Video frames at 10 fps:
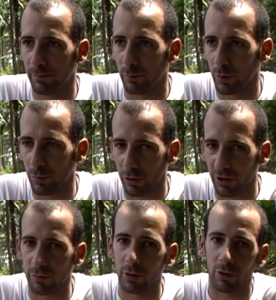people
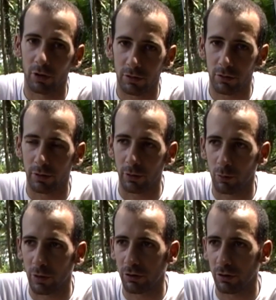gave me a lot during all
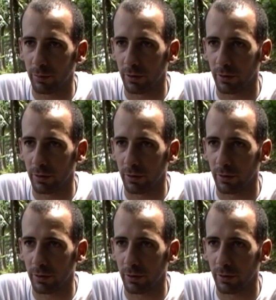my trip,